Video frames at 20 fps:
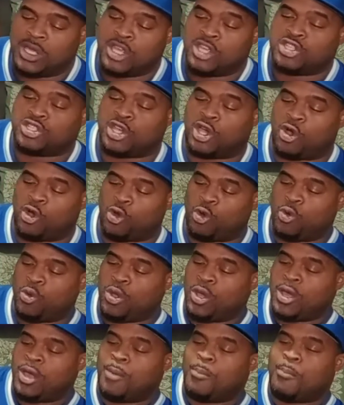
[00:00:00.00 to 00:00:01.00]
So
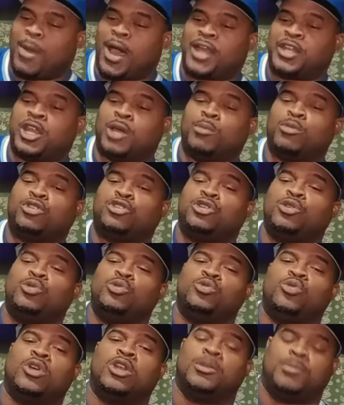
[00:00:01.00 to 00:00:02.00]
my number two
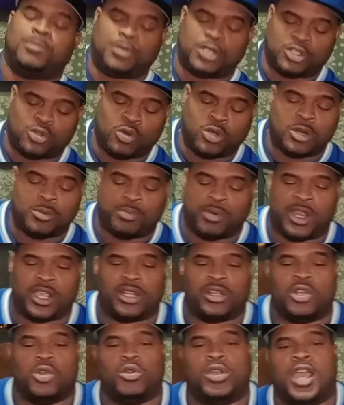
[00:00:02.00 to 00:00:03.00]
is going to bring a
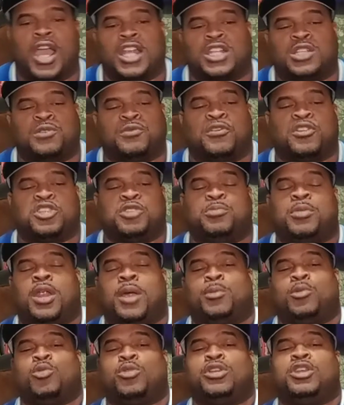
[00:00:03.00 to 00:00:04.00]
little controversy, but
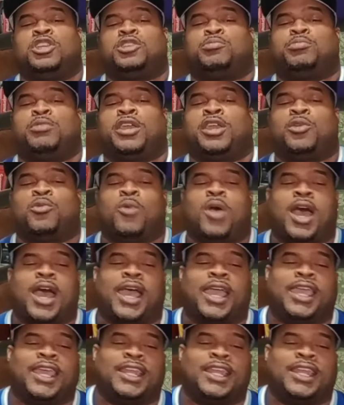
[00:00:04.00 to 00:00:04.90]
I'm going to explain why.